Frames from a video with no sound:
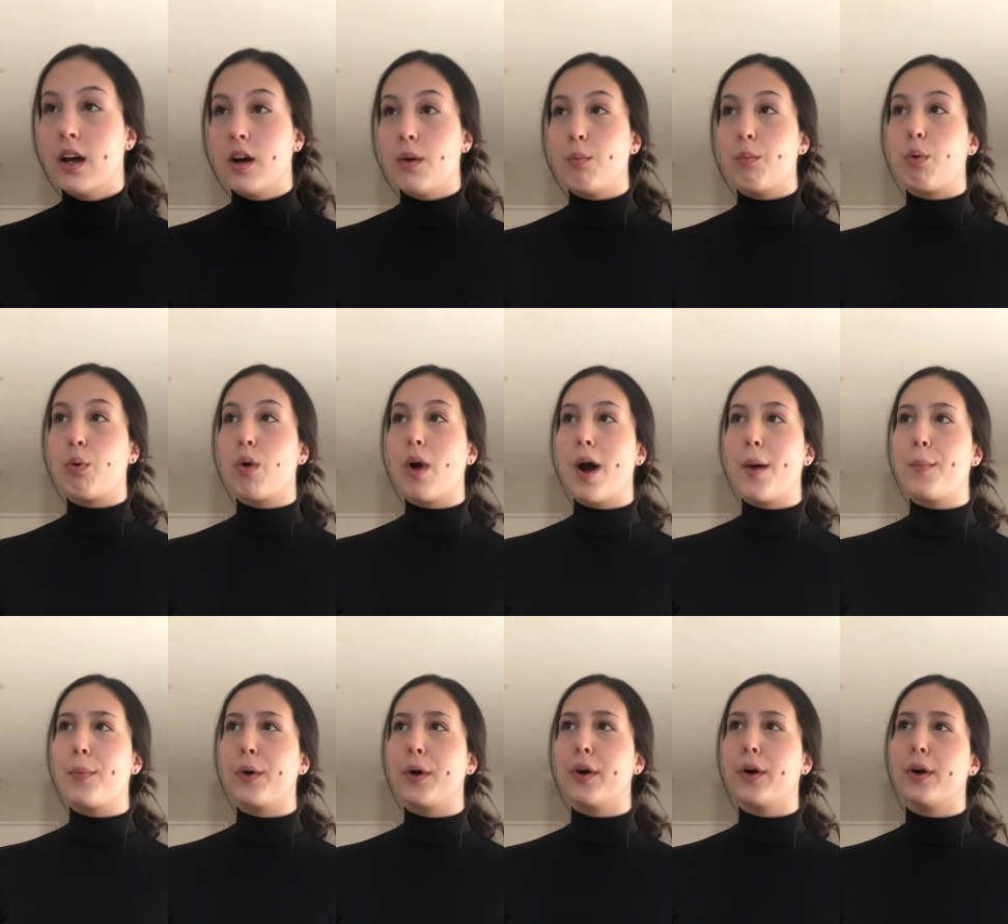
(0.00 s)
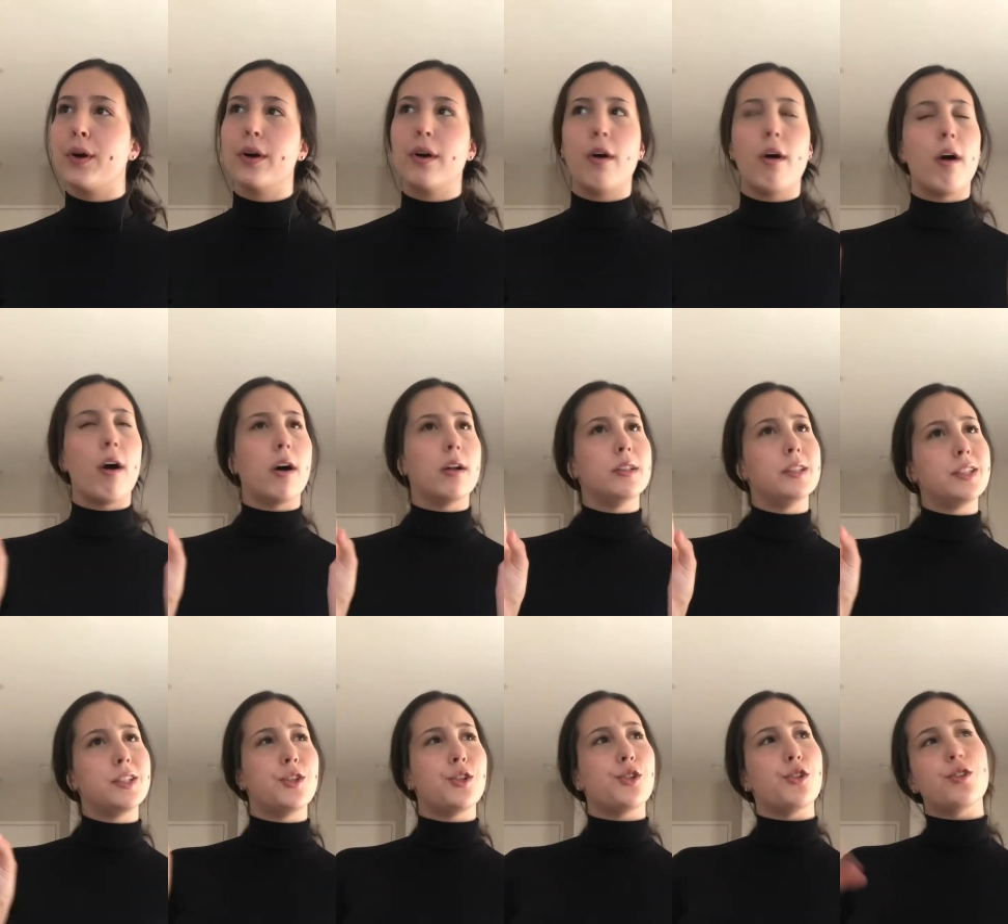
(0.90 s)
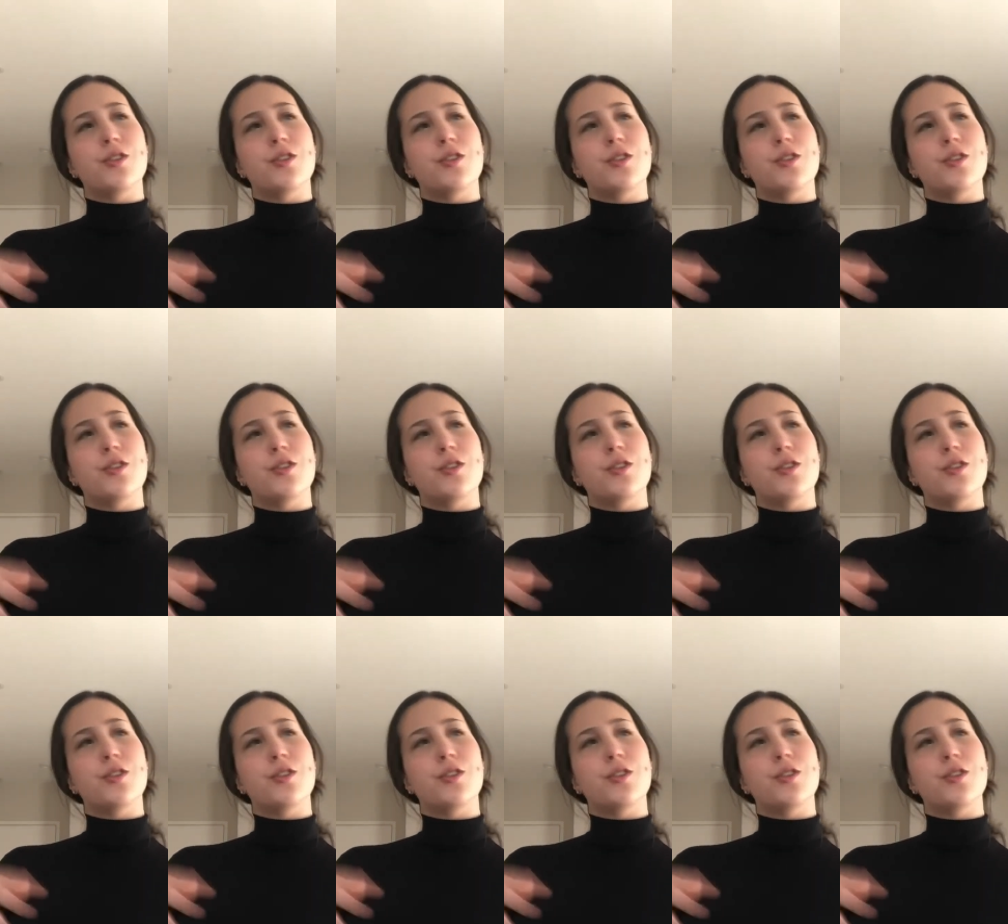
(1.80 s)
proper audition